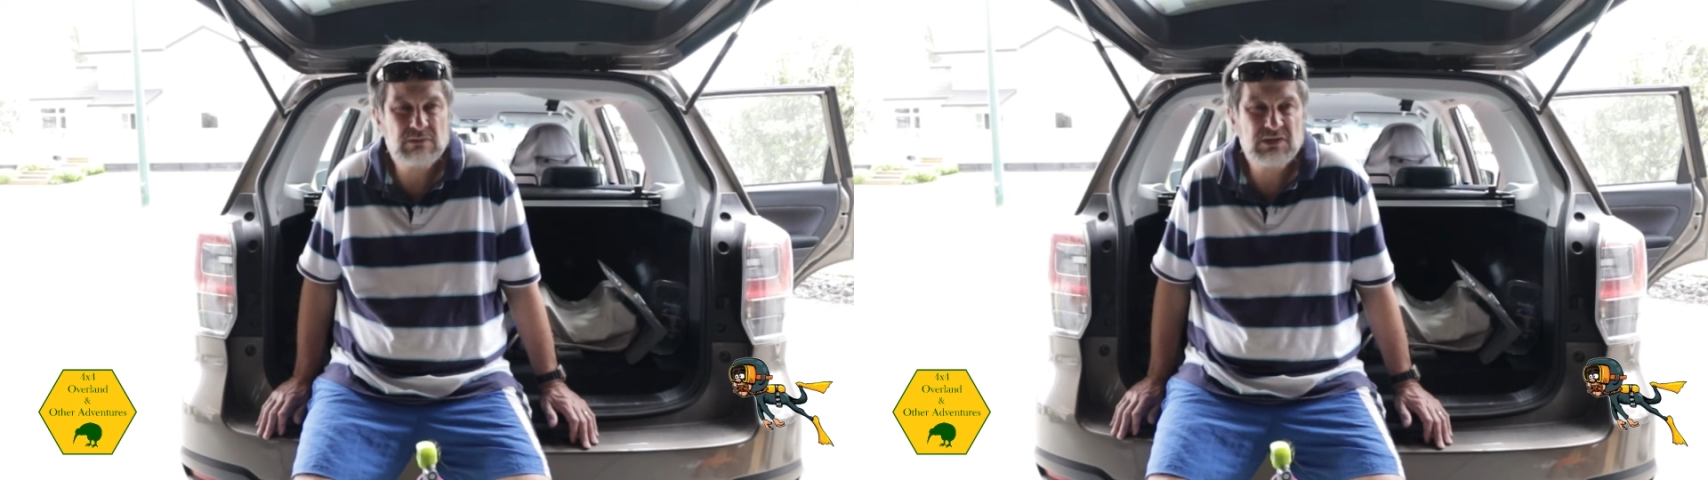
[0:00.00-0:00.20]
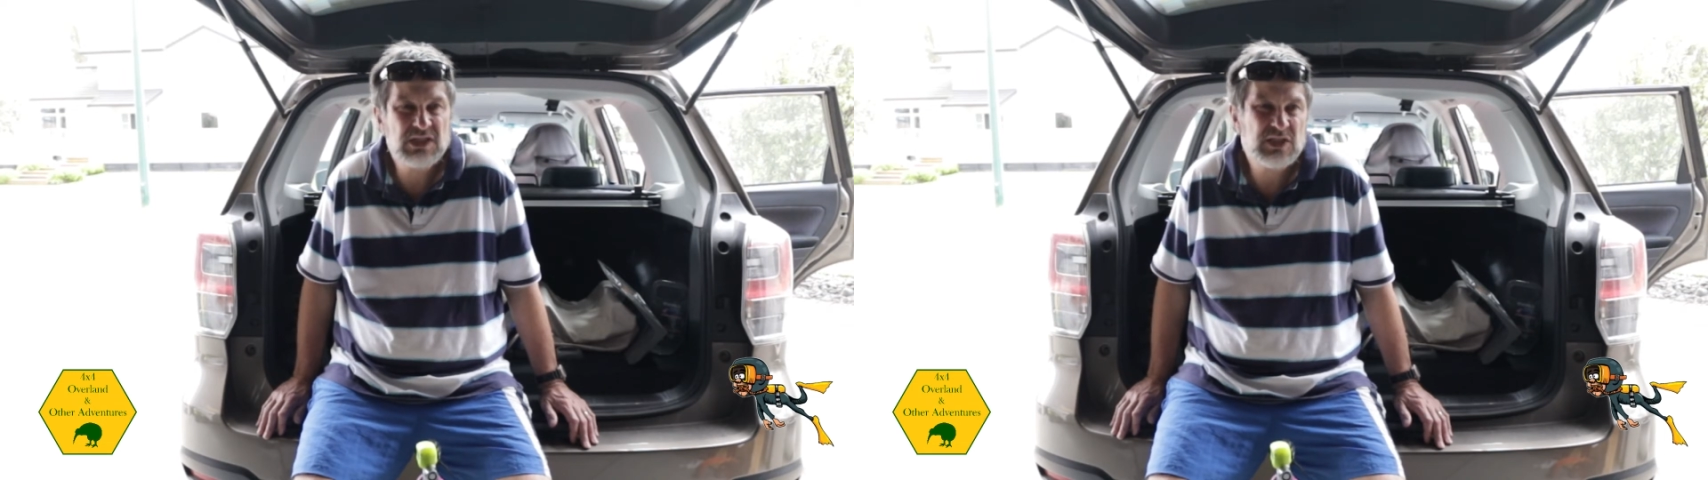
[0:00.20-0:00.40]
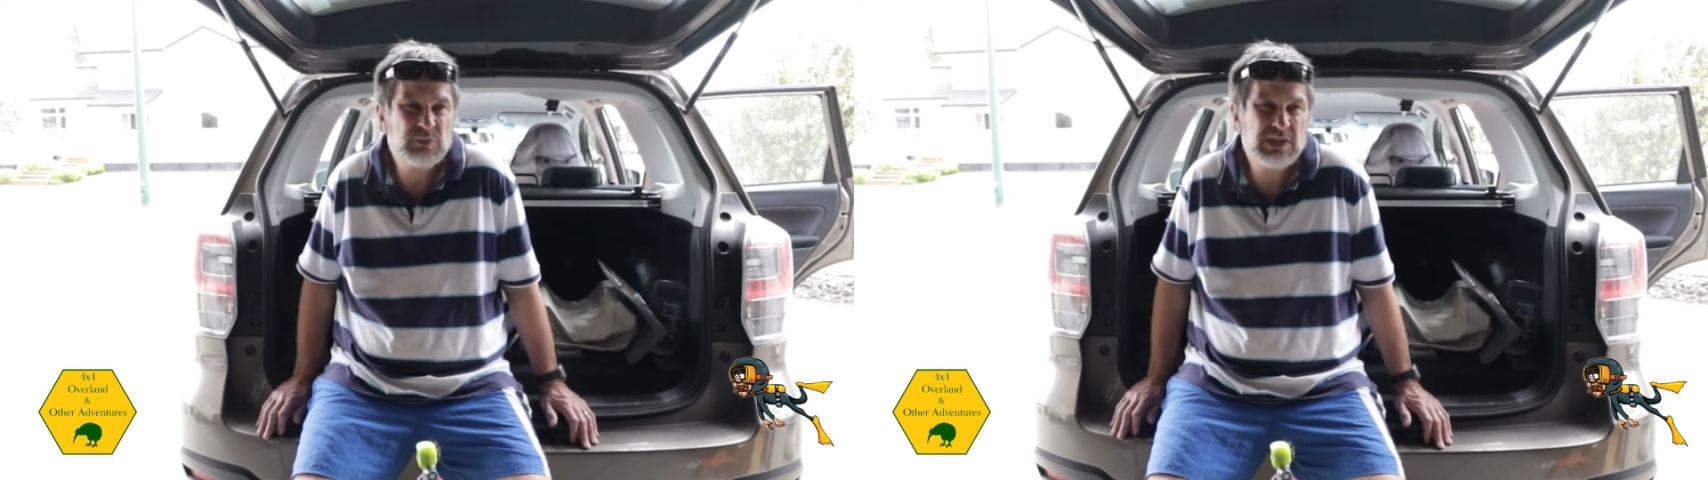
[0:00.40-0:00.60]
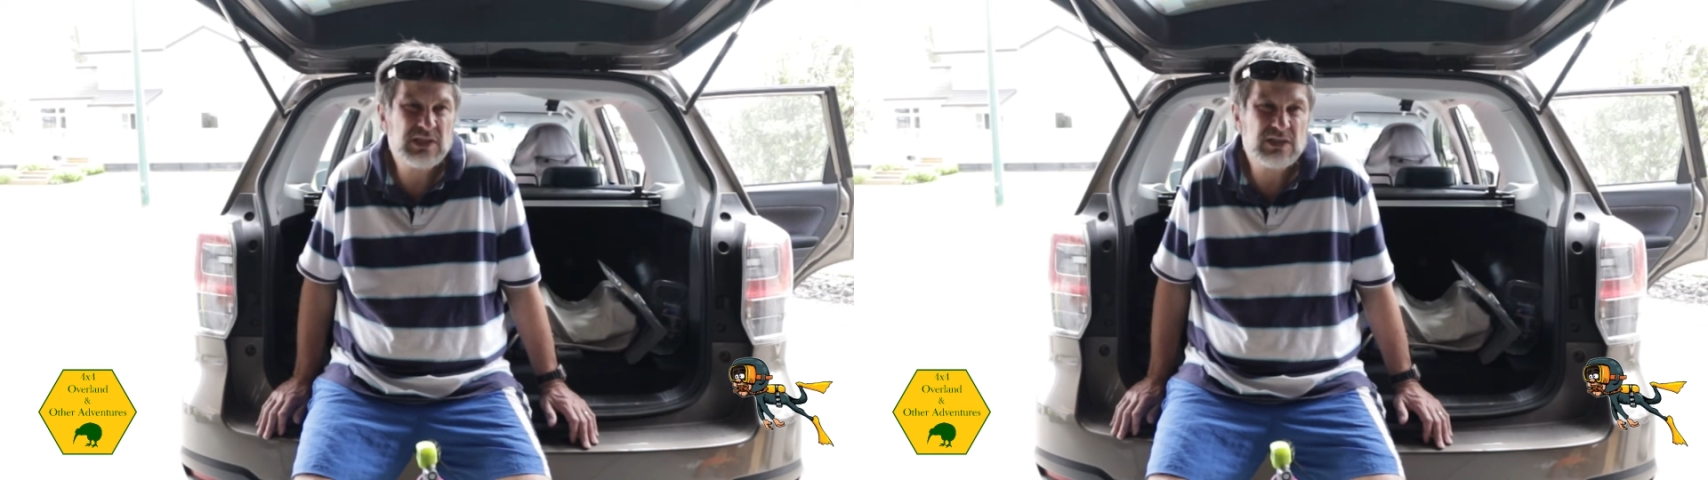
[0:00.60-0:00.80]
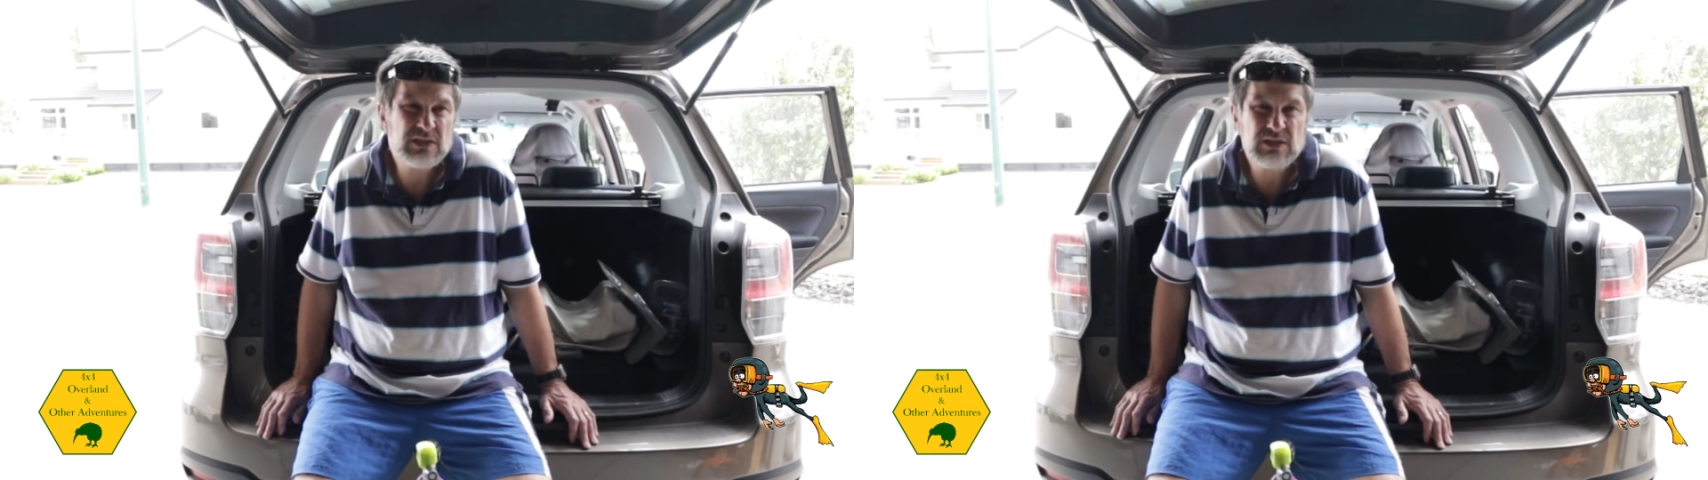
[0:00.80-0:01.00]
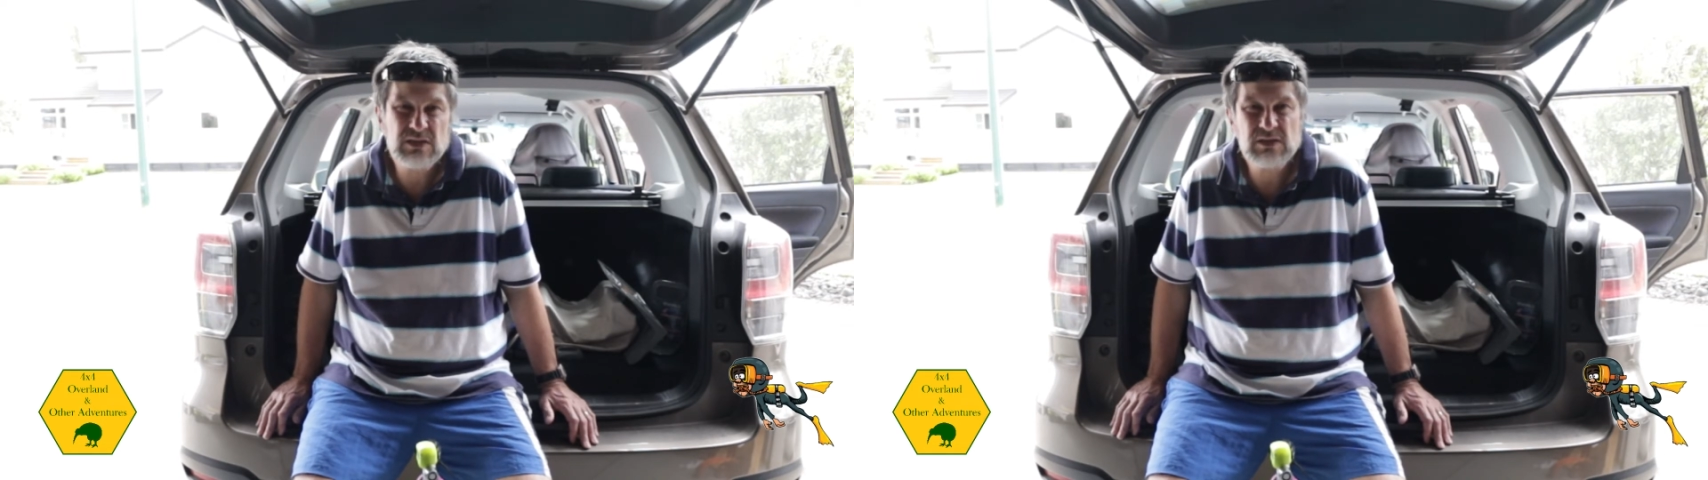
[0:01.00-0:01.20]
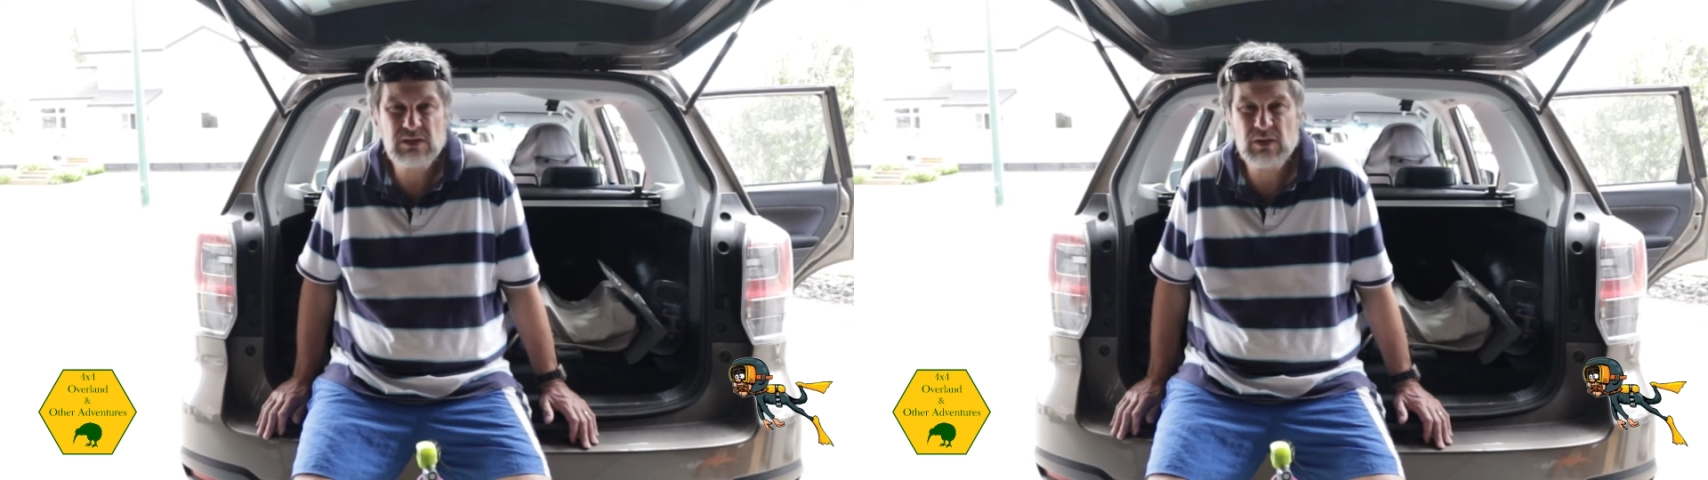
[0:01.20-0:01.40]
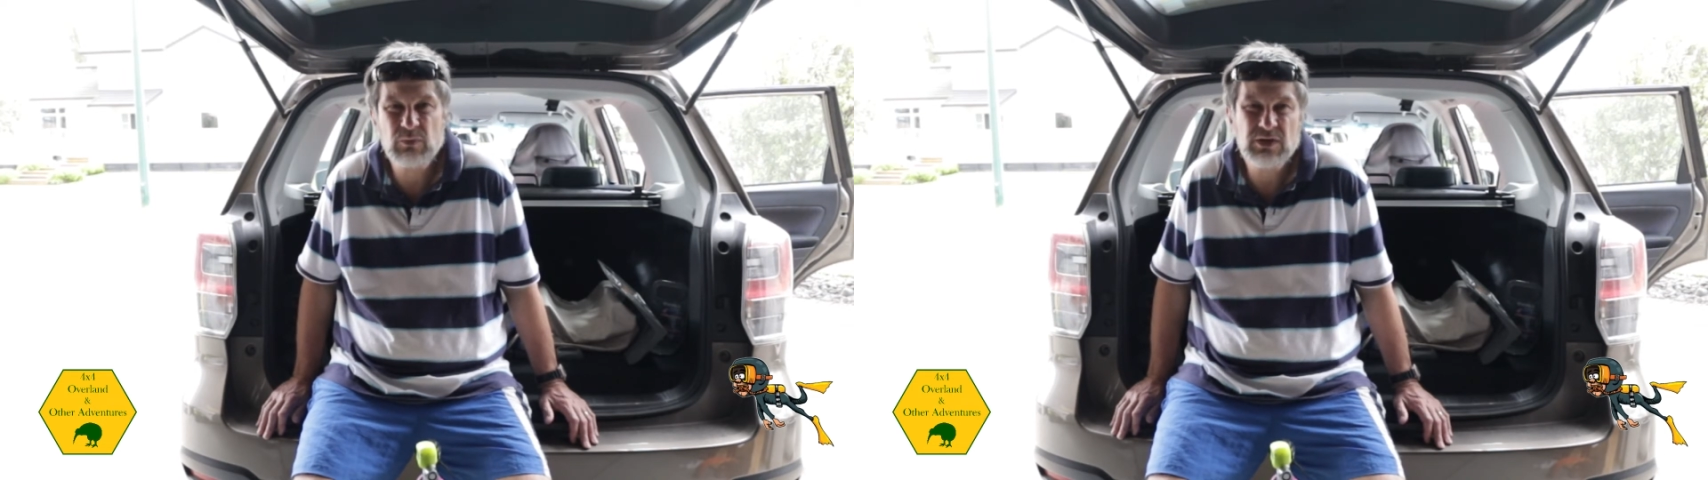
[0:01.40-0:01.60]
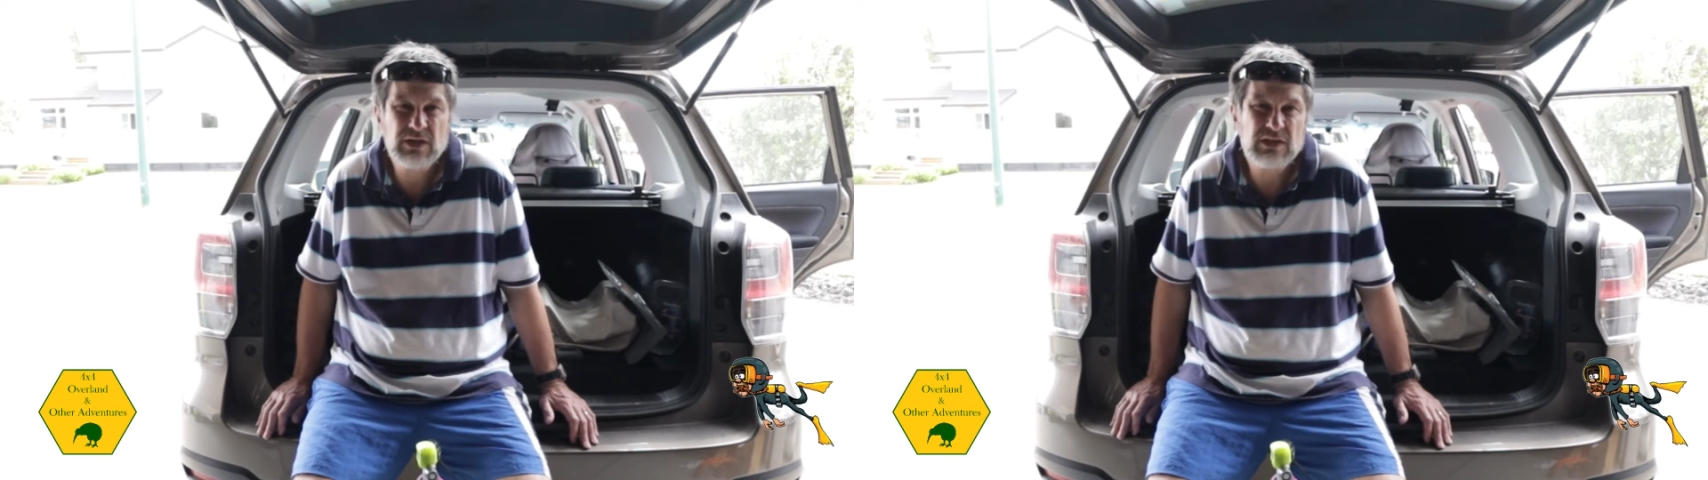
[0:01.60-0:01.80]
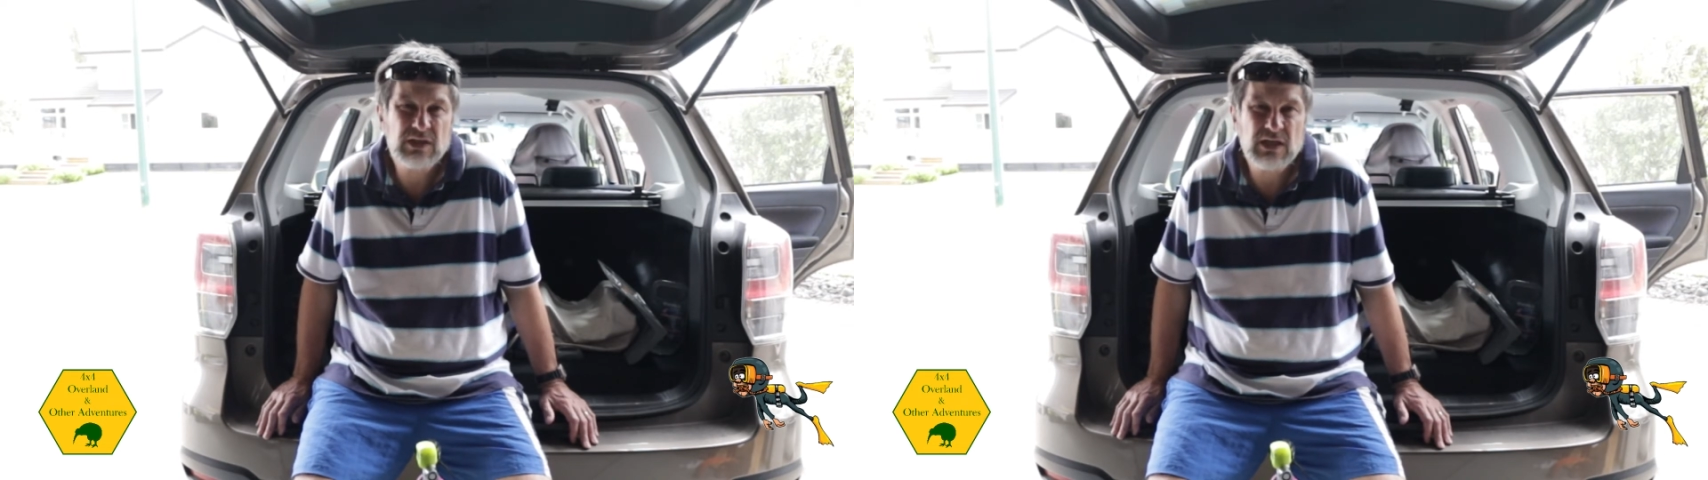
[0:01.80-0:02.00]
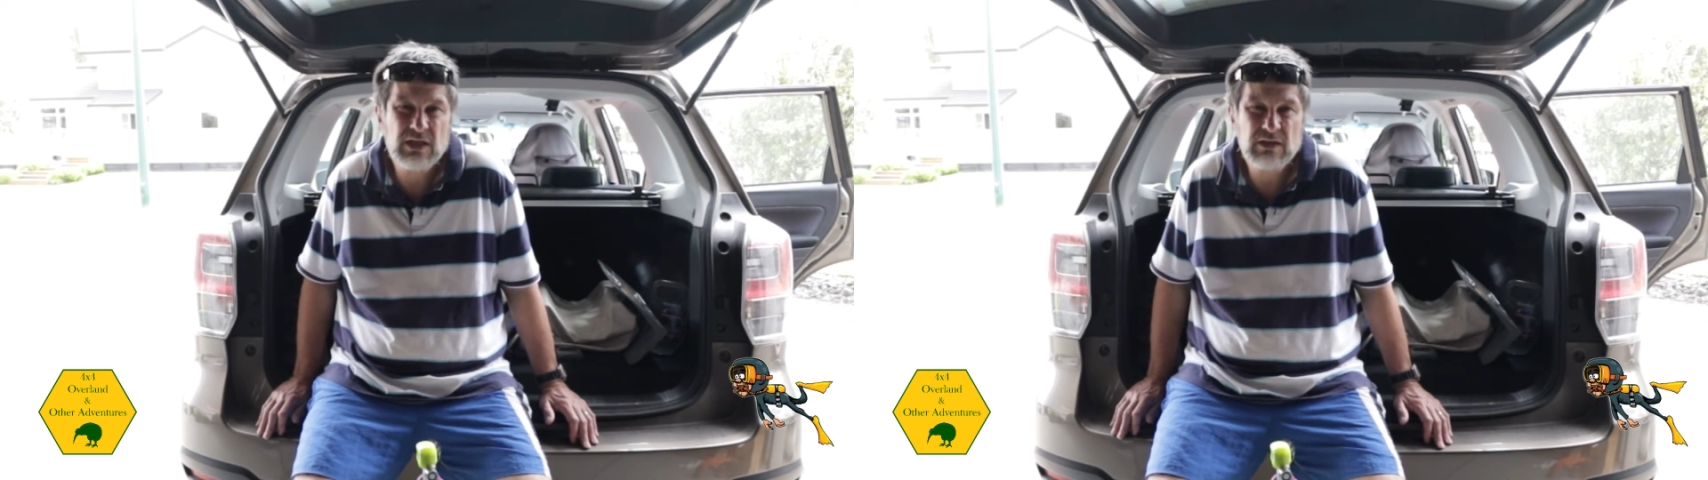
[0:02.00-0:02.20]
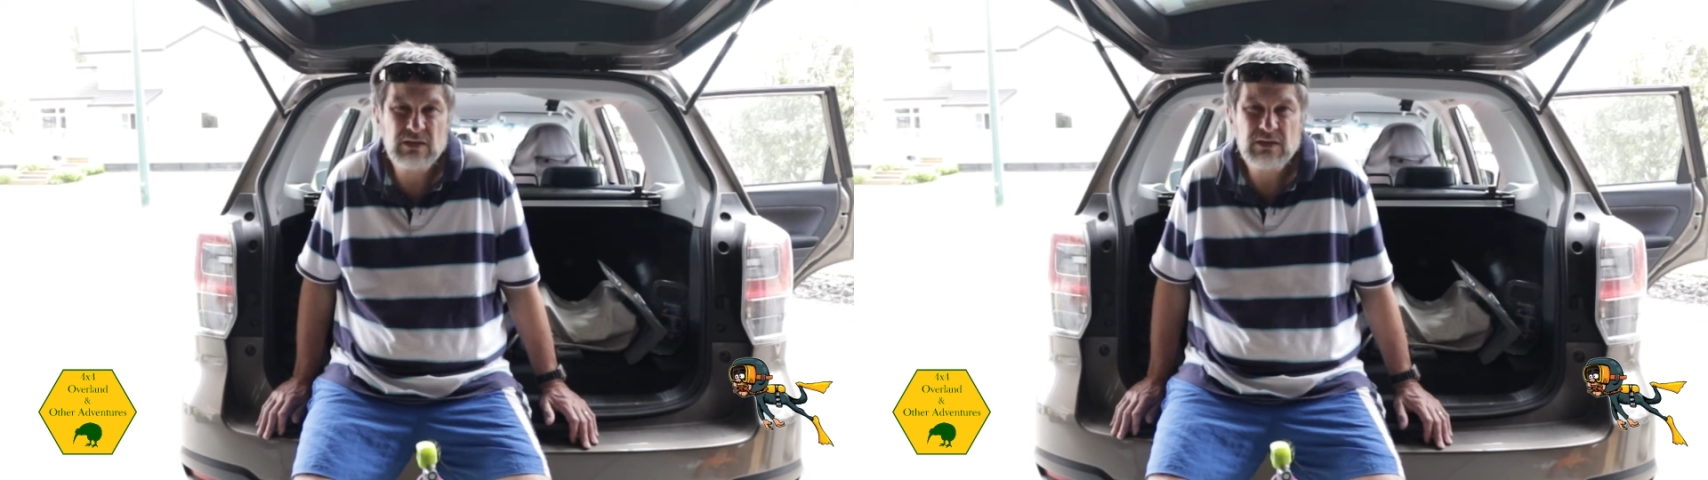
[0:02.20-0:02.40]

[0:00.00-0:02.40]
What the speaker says: 6 meters, somewhere around there.